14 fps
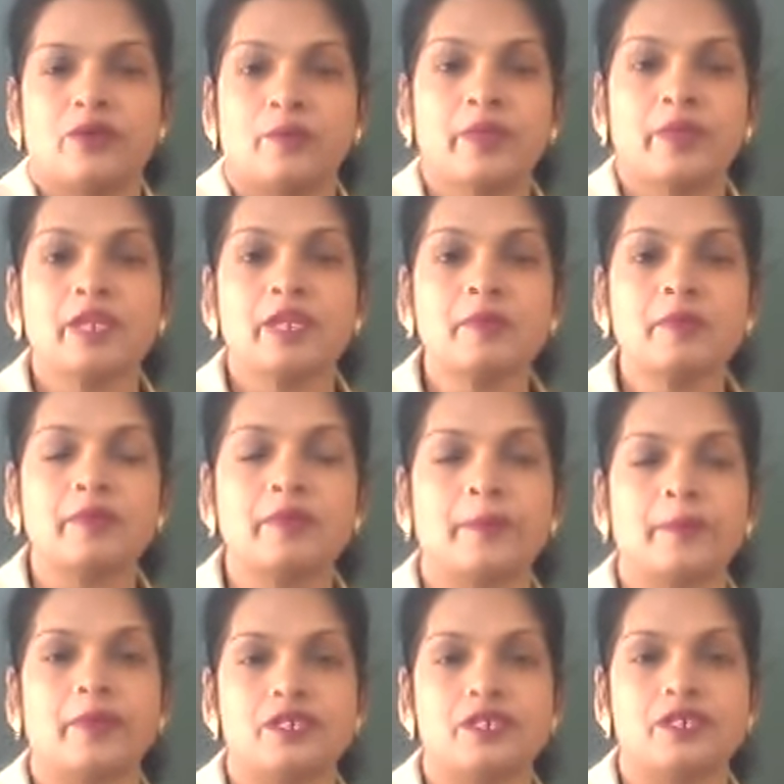minimum
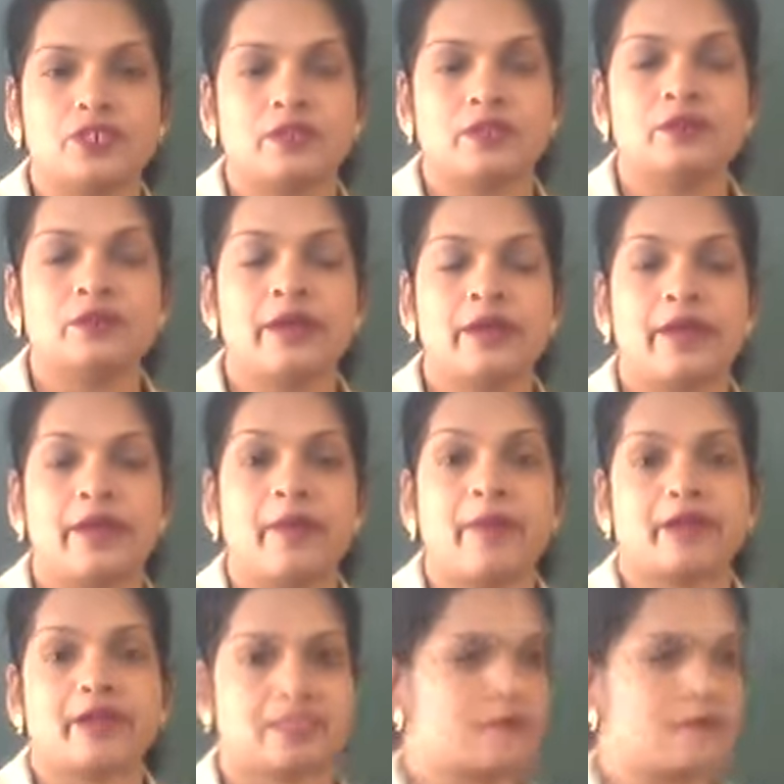repulsion and
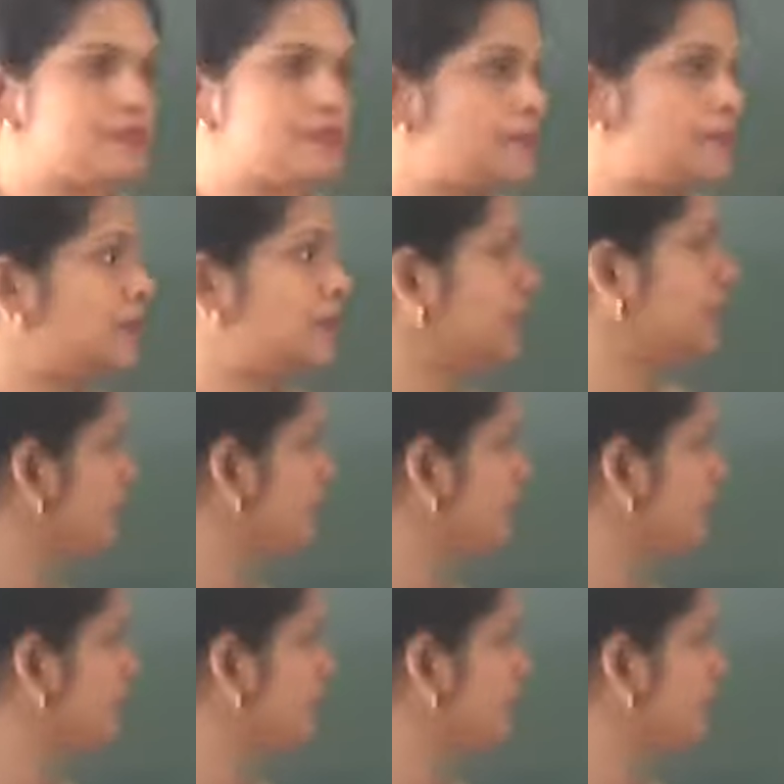maximum stability.